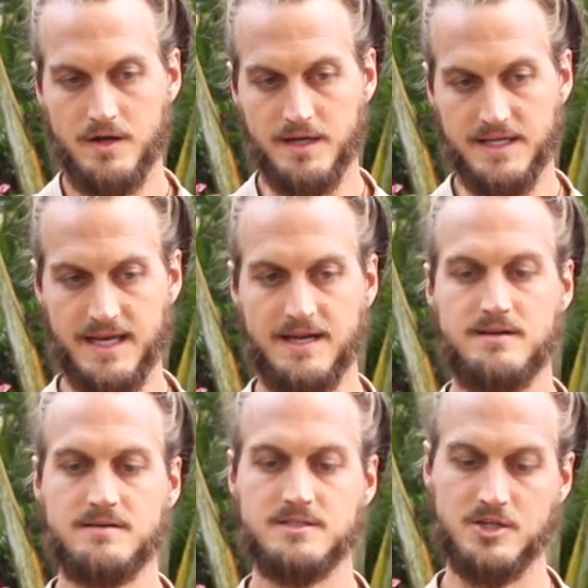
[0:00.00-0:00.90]

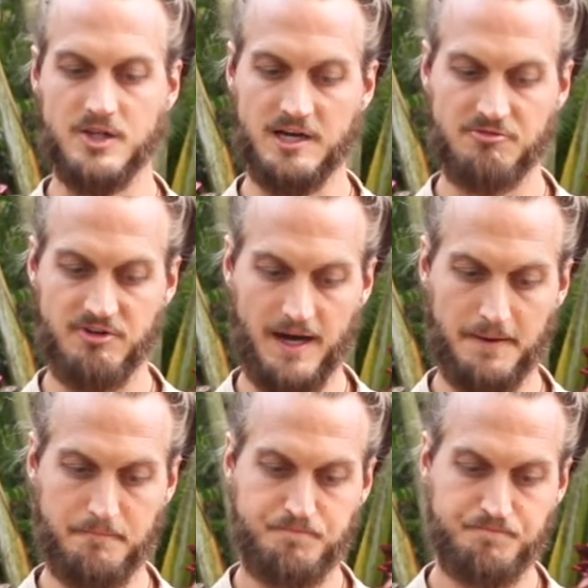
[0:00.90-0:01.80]
again, to
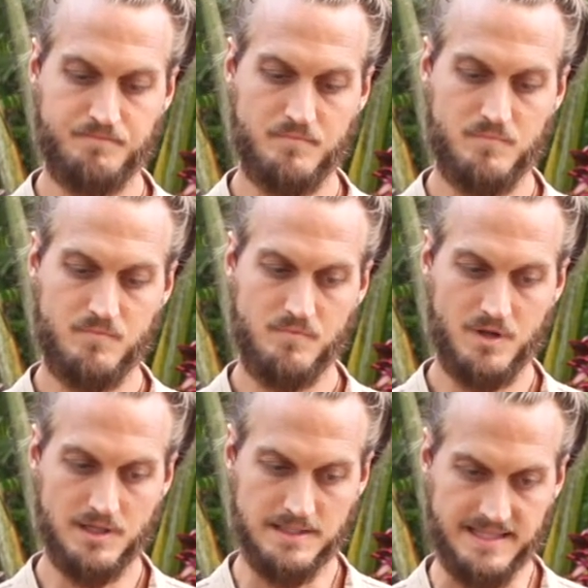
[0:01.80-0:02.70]
clarify,
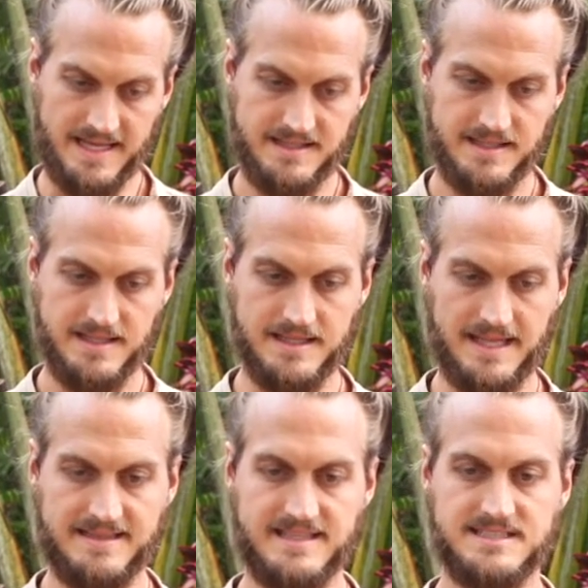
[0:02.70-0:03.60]
let
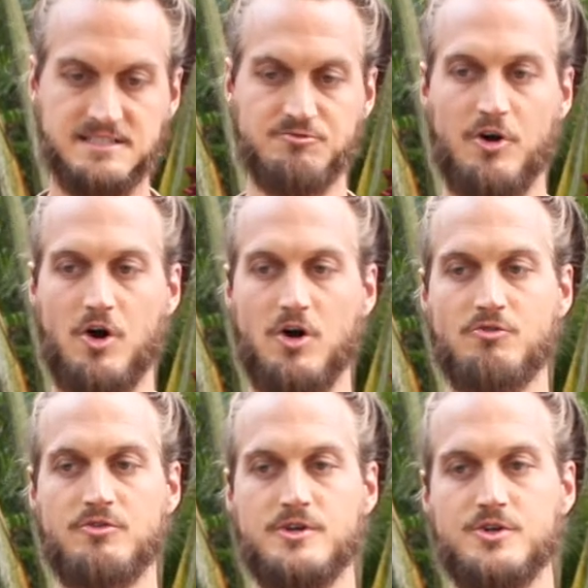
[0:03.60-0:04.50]
this
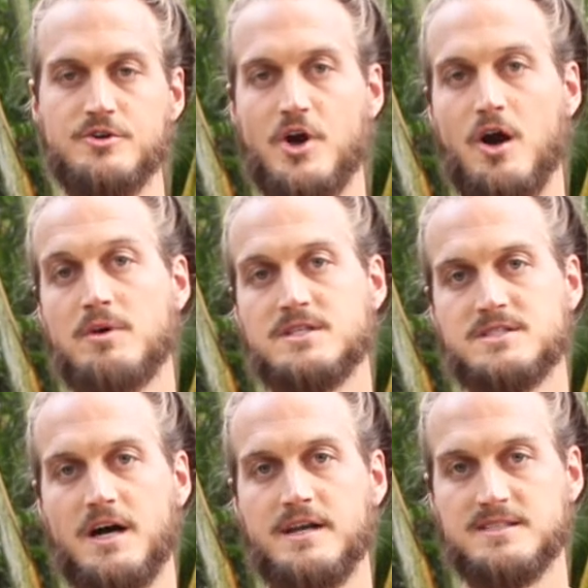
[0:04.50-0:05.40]
evolve. Your Dharma is
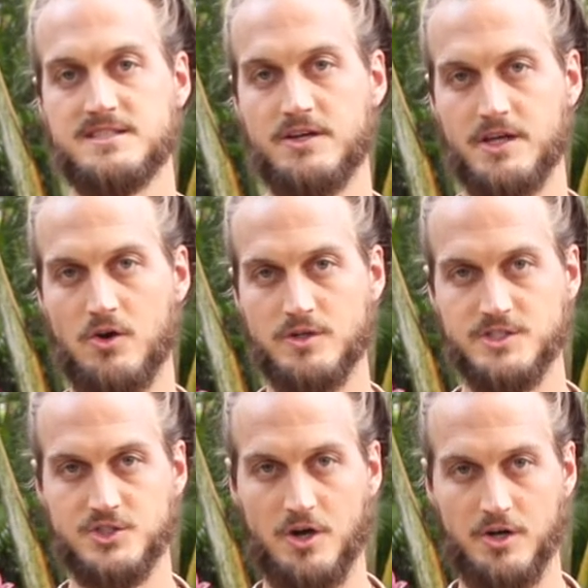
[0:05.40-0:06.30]
not necessarily
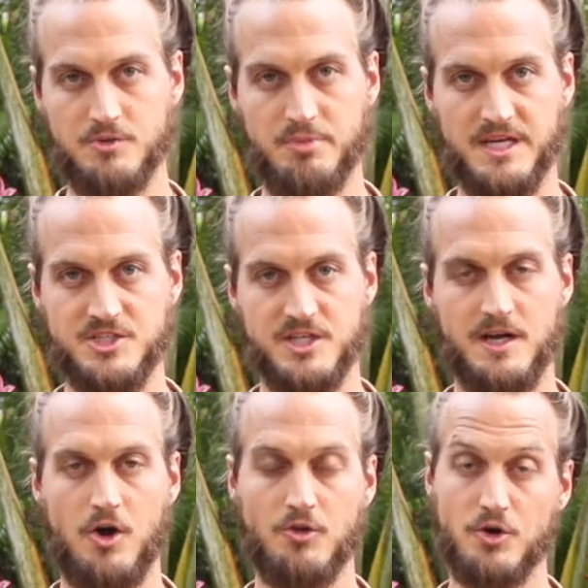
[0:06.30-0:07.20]
always your
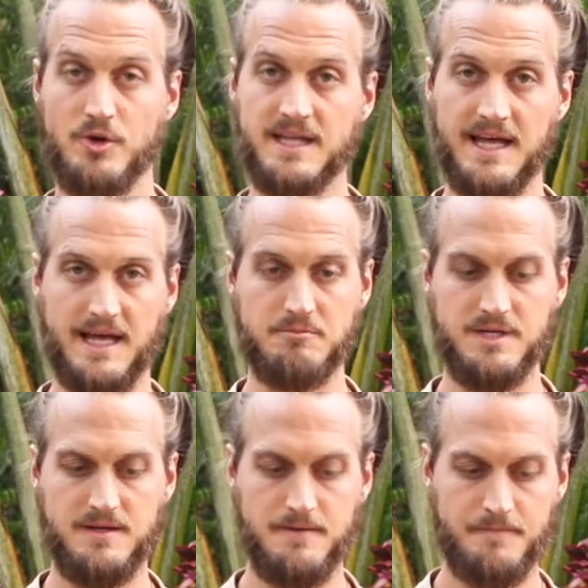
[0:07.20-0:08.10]
occupation, although it can
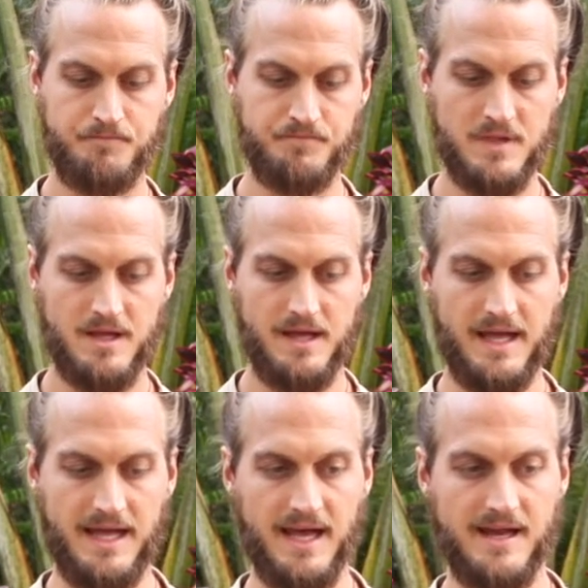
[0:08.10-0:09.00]
be.
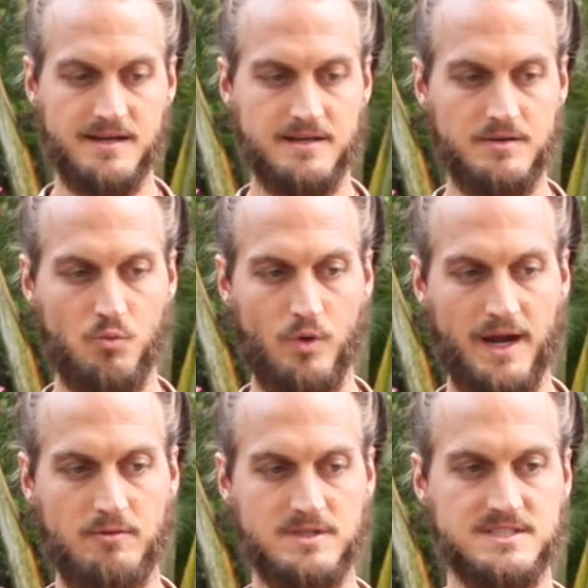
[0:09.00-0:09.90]
And what
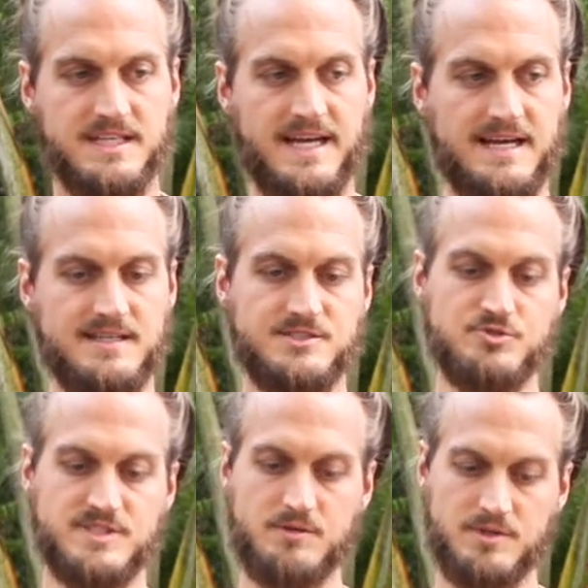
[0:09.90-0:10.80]
I would say as you
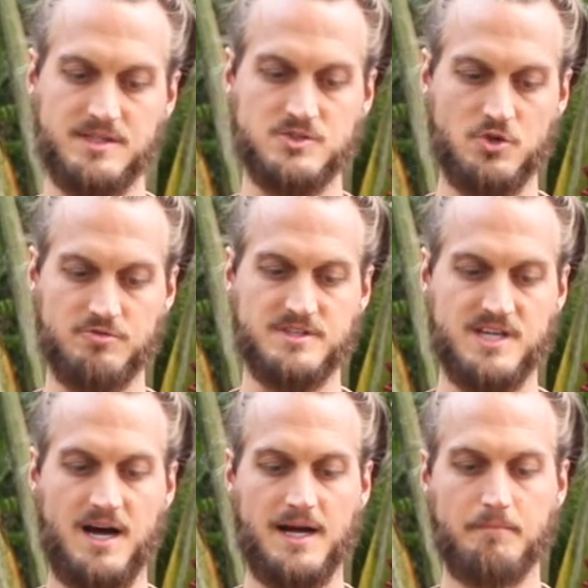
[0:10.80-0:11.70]
sit with this over
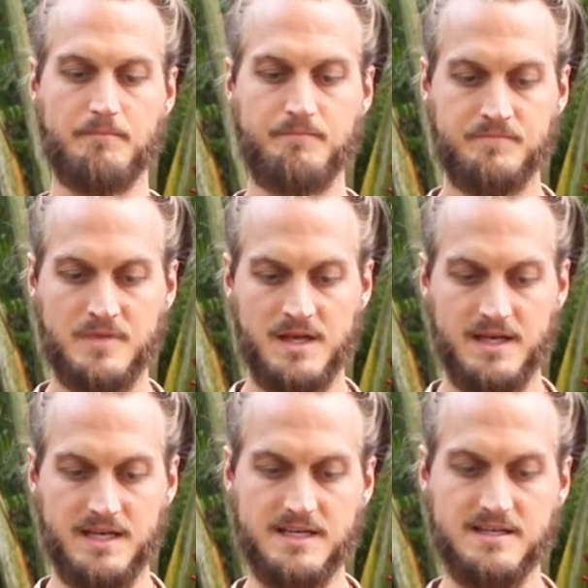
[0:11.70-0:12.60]
time
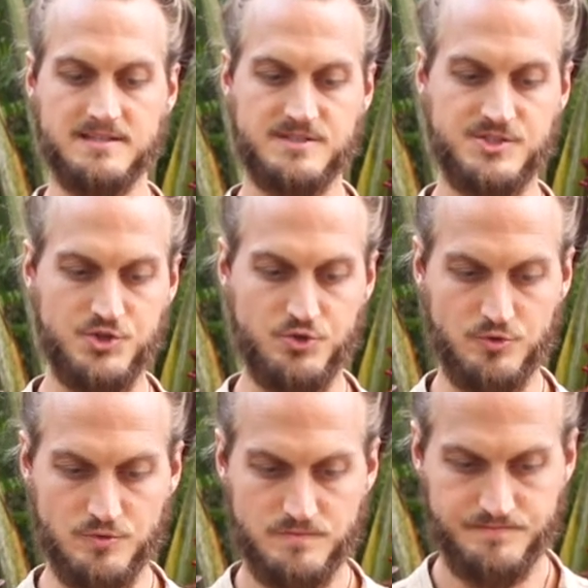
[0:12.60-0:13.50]
is
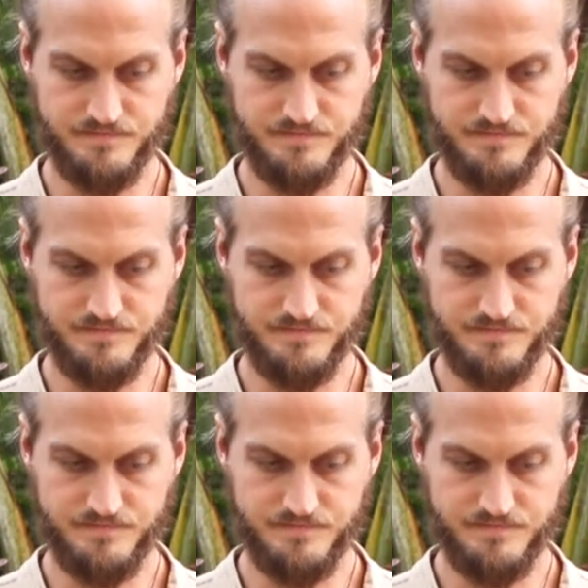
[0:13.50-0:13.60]
to